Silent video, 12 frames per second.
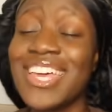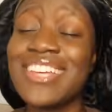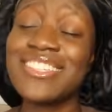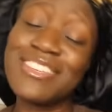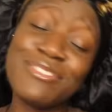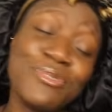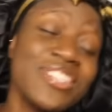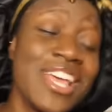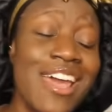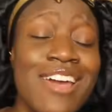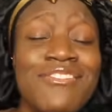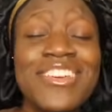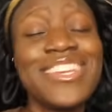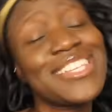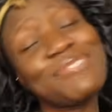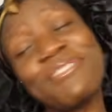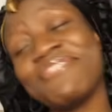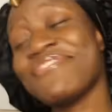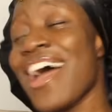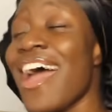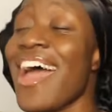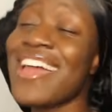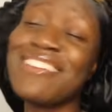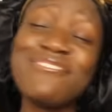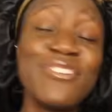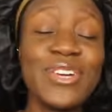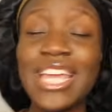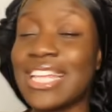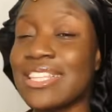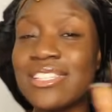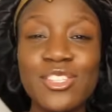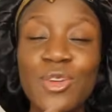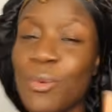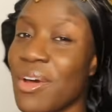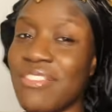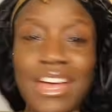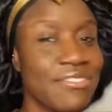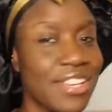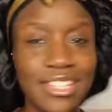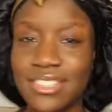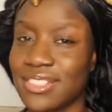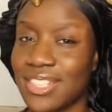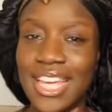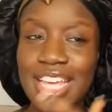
Is this worth having? It's worth fighting for. Yeah, this is not worth having.